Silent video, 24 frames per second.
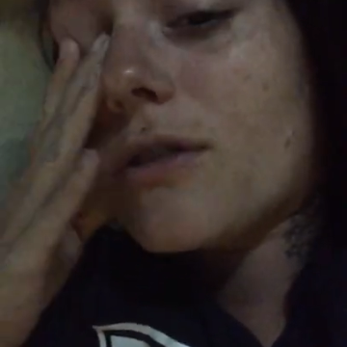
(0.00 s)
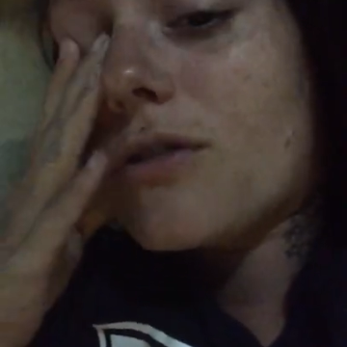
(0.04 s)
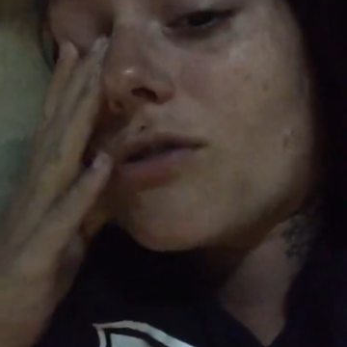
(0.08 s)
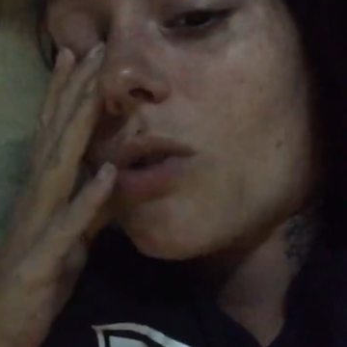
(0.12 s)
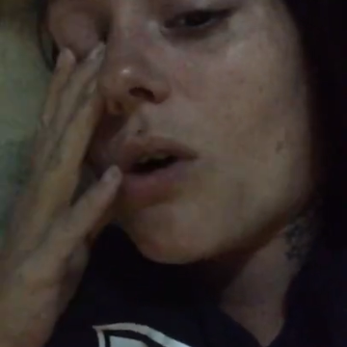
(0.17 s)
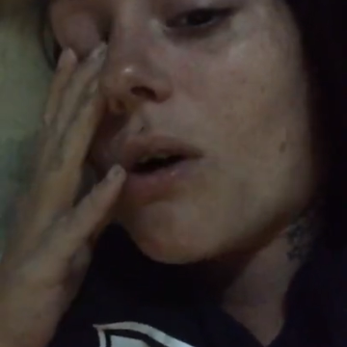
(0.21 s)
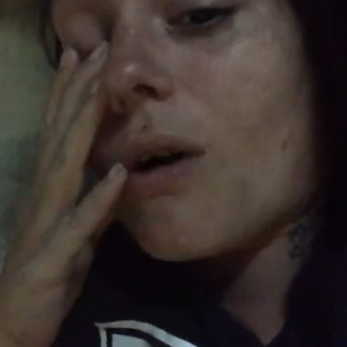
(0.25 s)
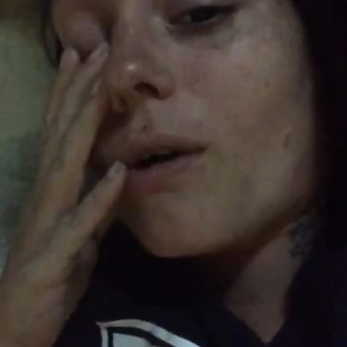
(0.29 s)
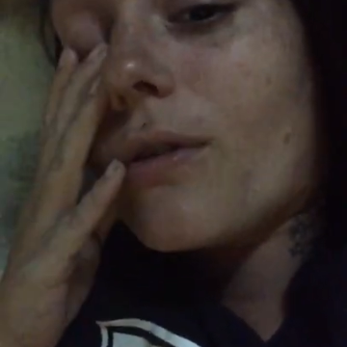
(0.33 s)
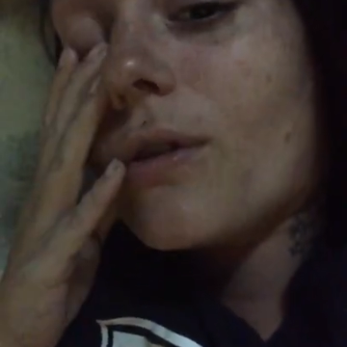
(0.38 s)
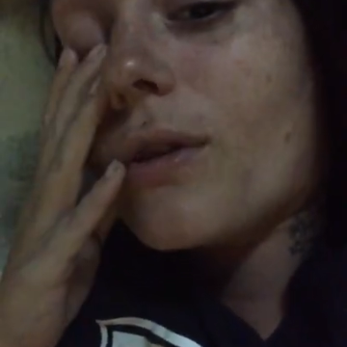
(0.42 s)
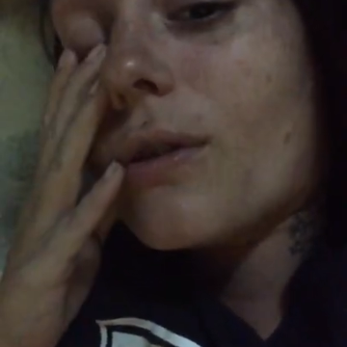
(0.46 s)

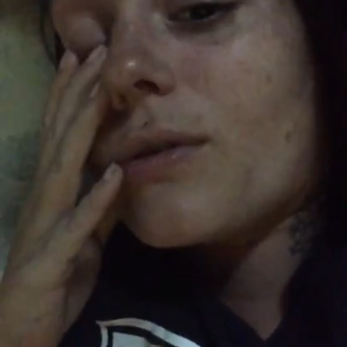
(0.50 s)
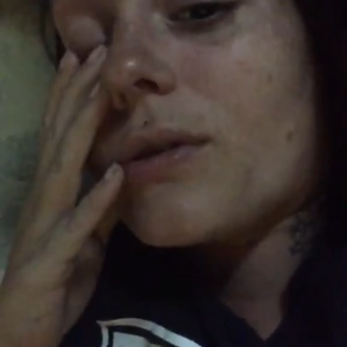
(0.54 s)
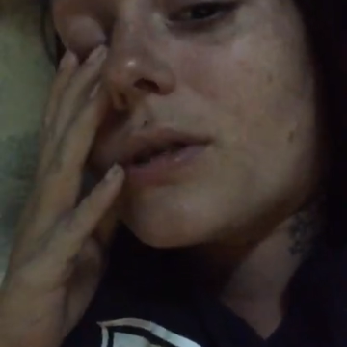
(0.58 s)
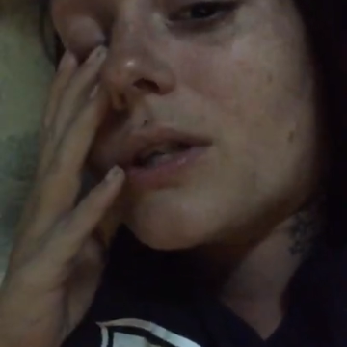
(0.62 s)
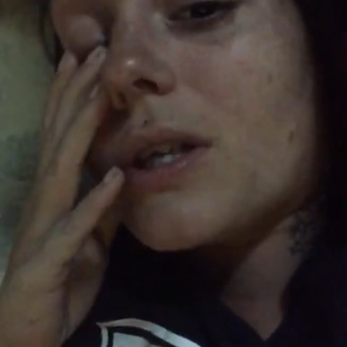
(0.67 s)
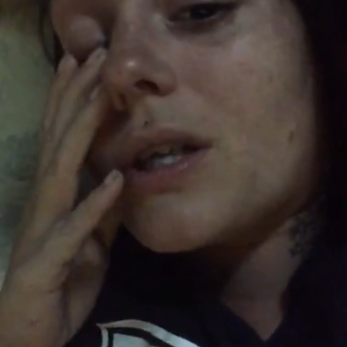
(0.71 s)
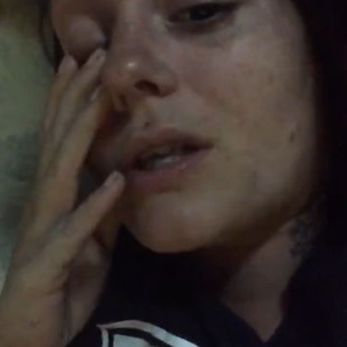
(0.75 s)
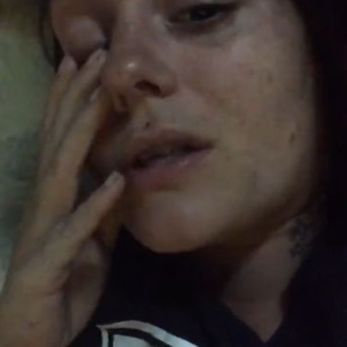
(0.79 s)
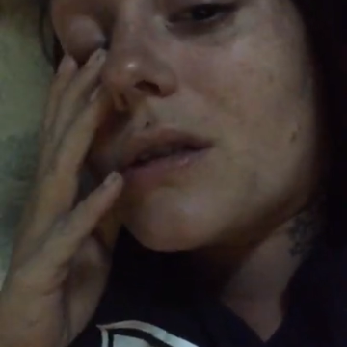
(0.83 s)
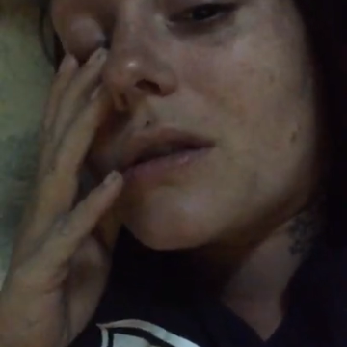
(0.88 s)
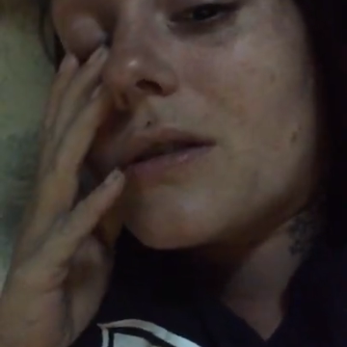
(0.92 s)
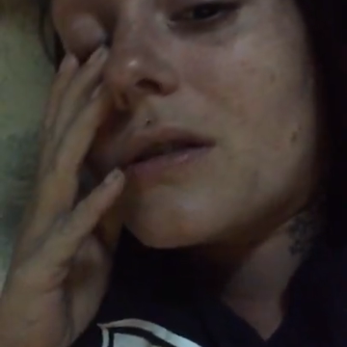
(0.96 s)
So all those
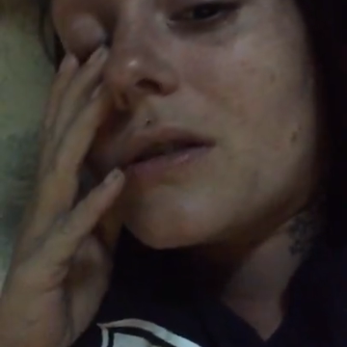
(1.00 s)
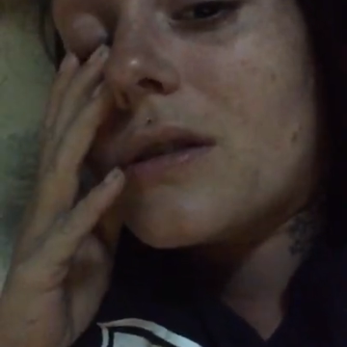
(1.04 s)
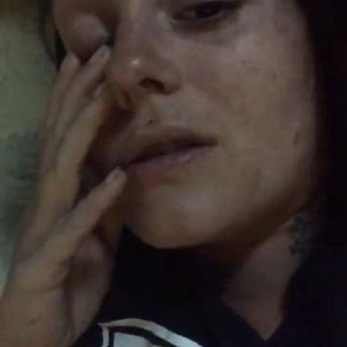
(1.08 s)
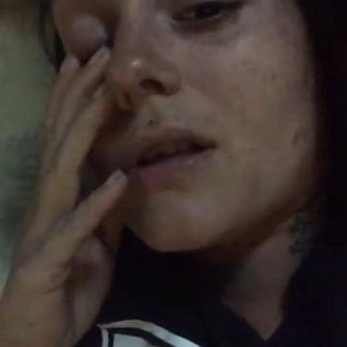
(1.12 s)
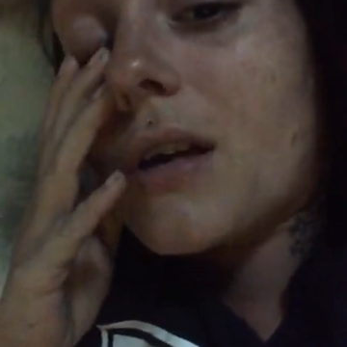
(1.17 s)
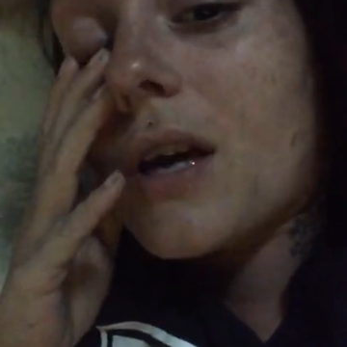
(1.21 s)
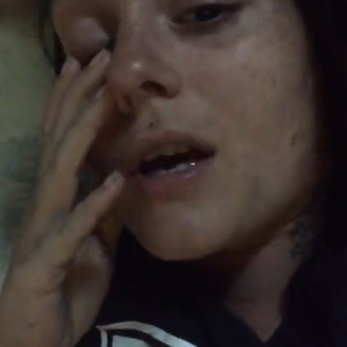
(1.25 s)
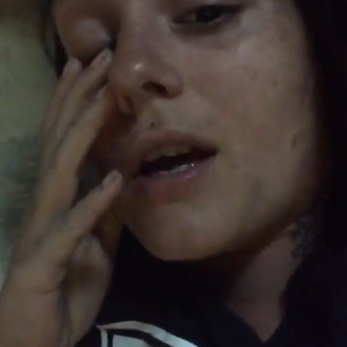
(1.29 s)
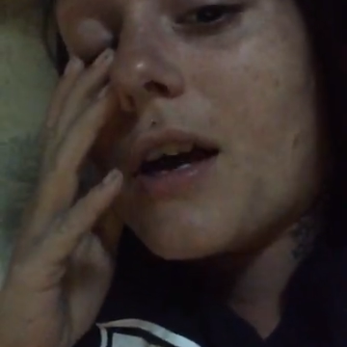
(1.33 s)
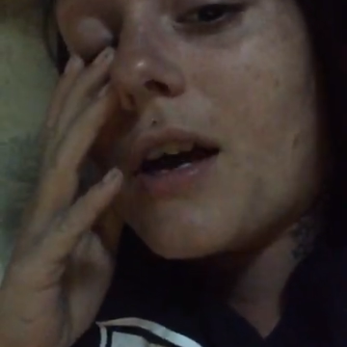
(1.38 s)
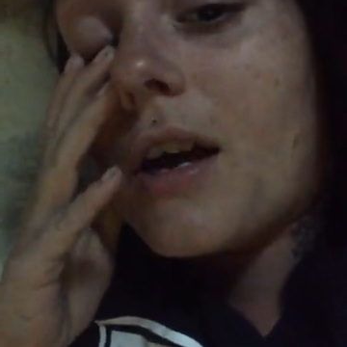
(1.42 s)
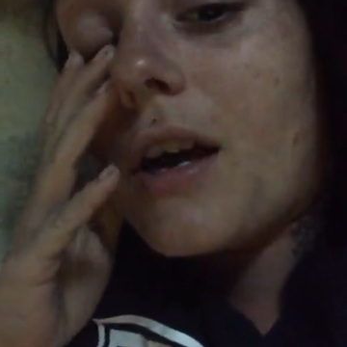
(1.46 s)
years.
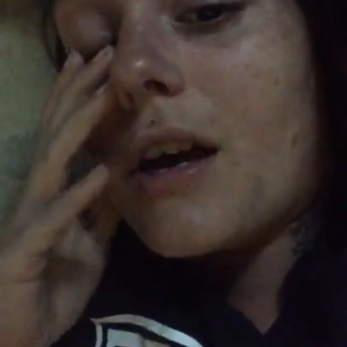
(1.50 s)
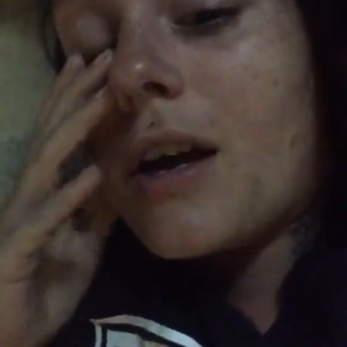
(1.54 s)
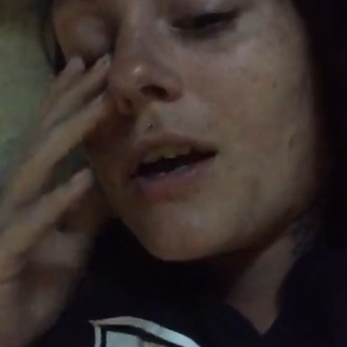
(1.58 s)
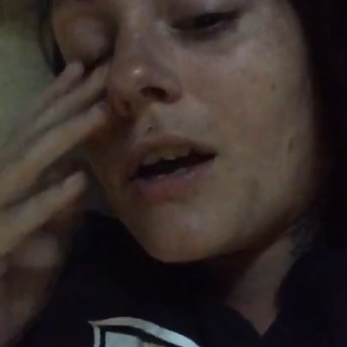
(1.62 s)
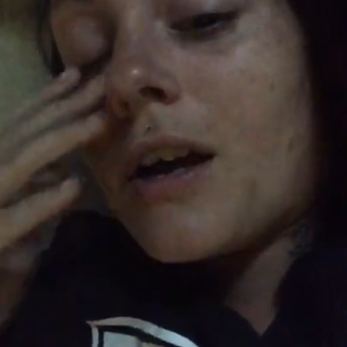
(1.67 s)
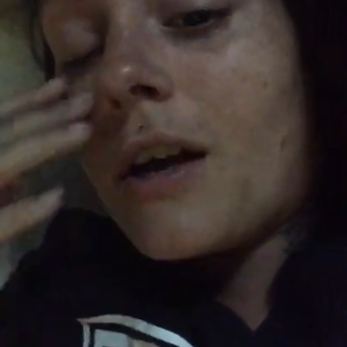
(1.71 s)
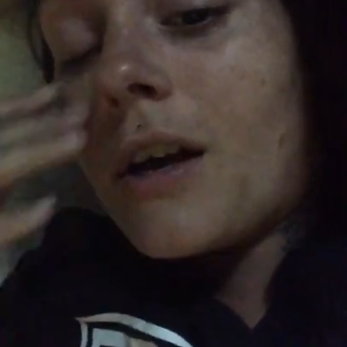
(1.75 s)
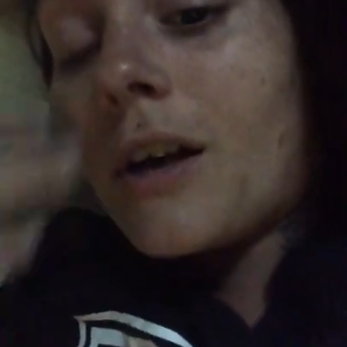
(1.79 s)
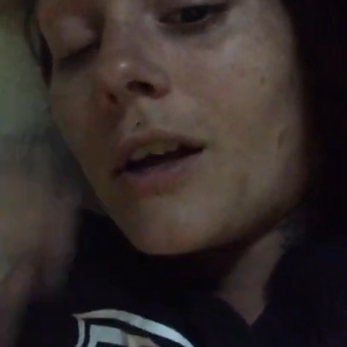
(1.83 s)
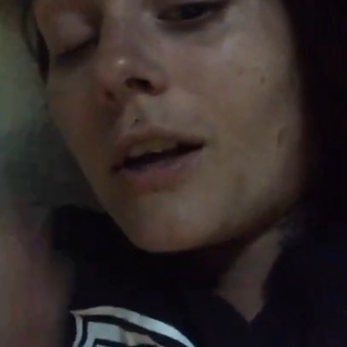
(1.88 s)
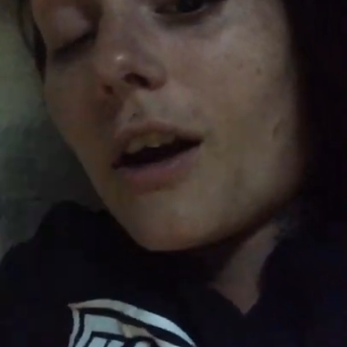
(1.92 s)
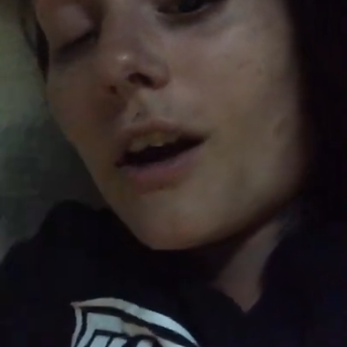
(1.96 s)

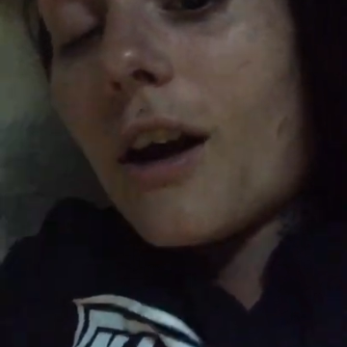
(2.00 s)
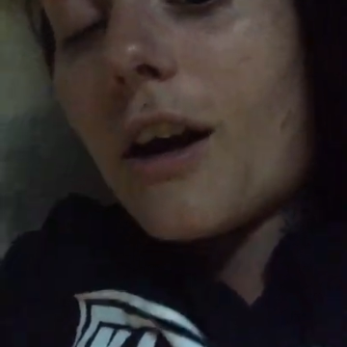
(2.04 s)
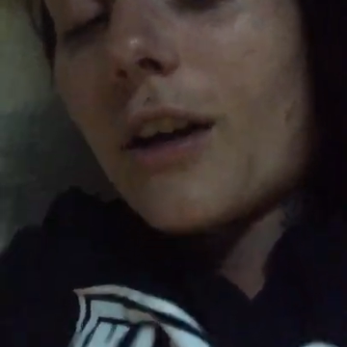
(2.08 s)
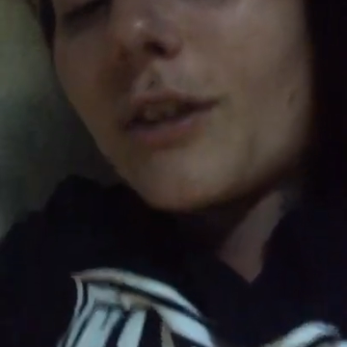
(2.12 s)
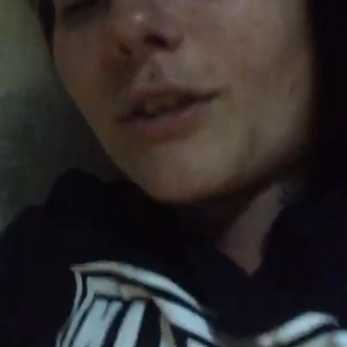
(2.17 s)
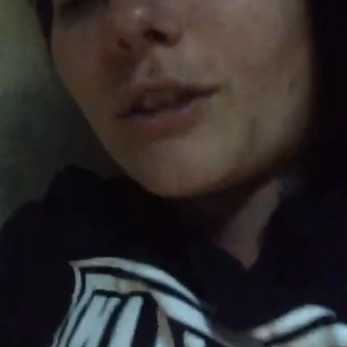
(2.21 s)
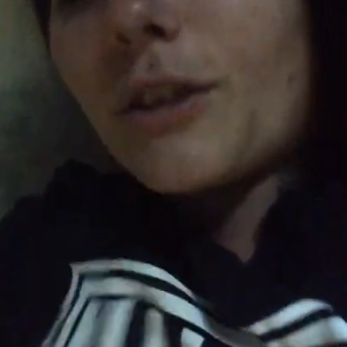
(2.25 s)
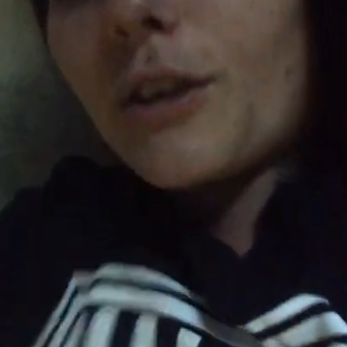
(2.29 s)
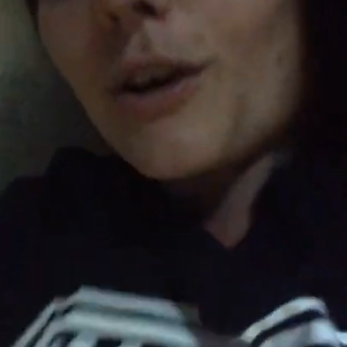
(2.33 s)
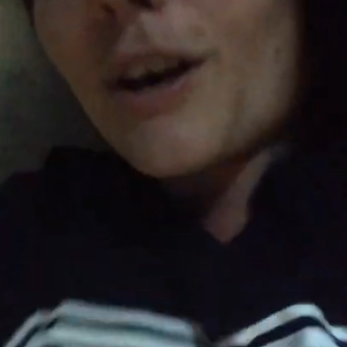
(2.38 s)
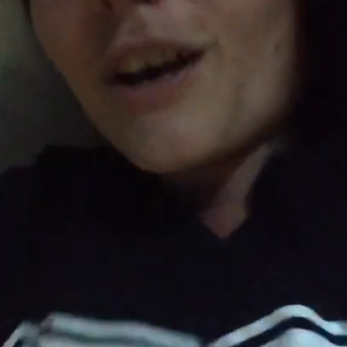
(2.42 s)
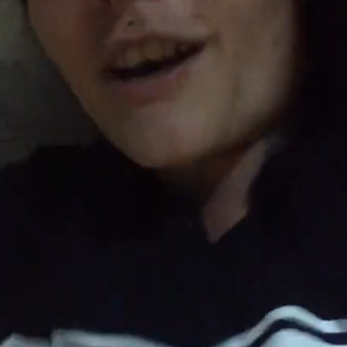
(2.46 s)

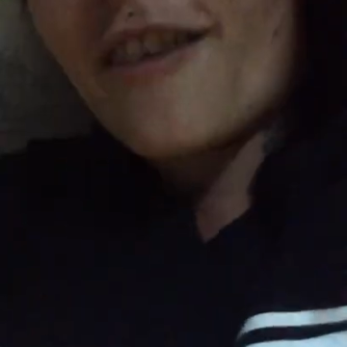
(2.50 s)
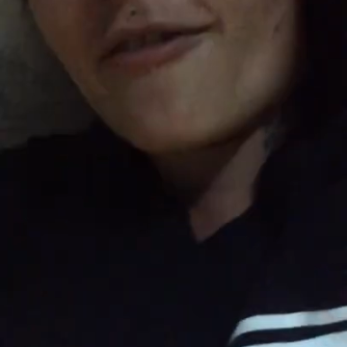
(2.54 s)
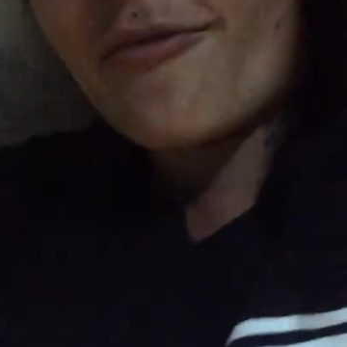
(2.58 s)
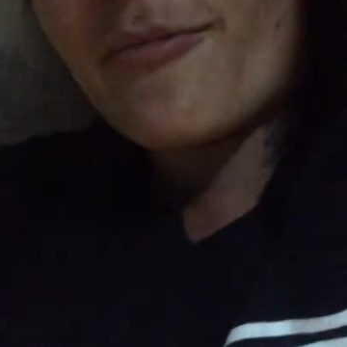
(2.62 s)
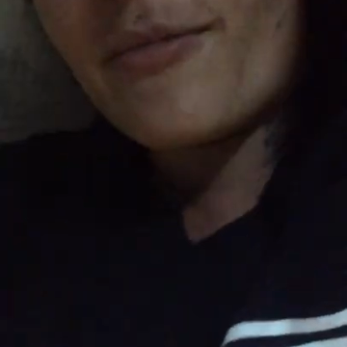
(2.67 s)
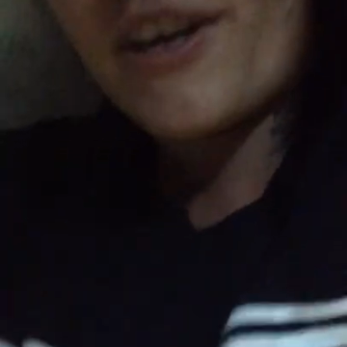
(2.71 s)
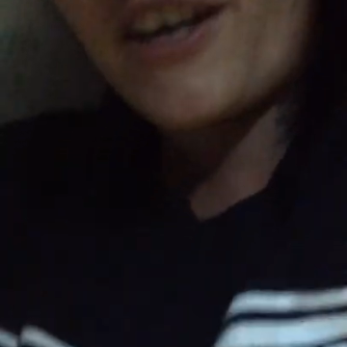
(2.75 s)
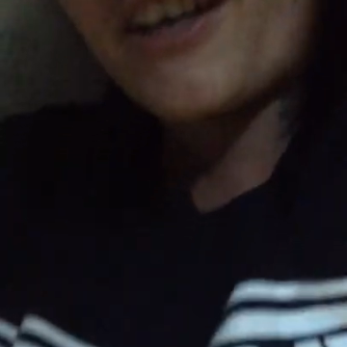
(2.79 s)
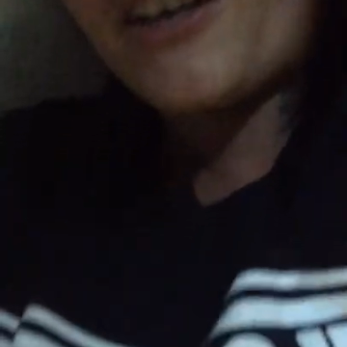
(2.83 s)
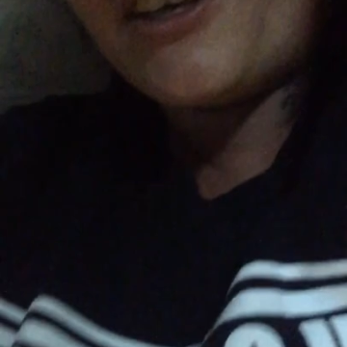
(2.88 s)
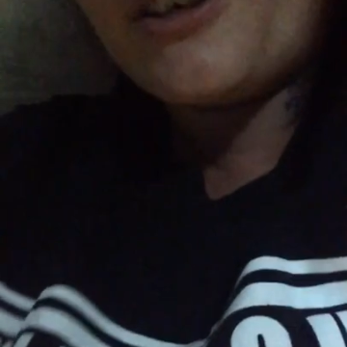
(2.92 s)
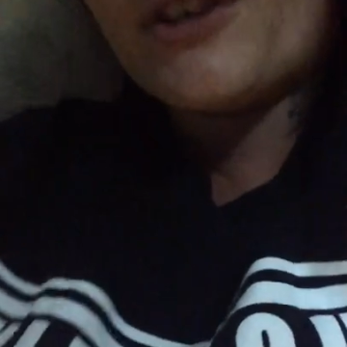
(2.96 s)
Also have
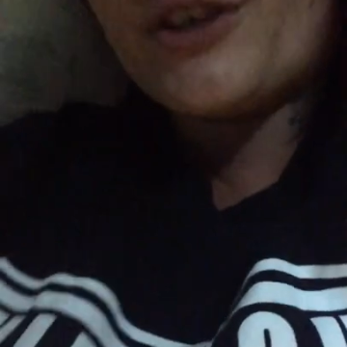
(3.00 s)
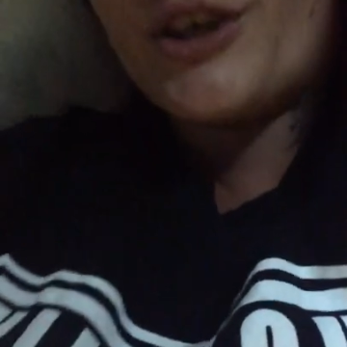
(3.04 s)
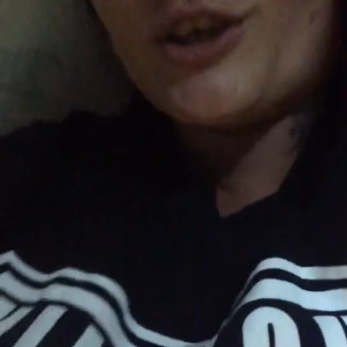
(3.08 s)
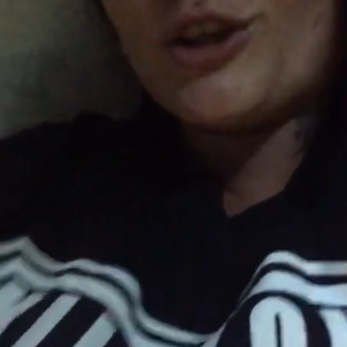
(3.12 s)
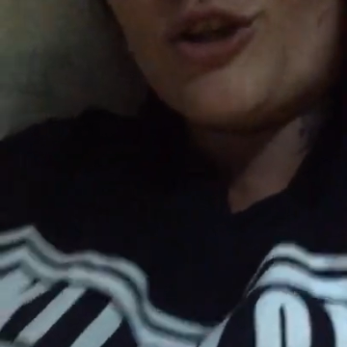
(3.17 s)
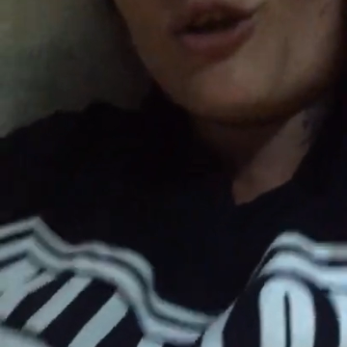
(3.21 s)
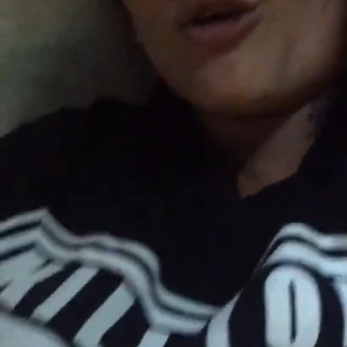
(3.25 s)
my Kill Your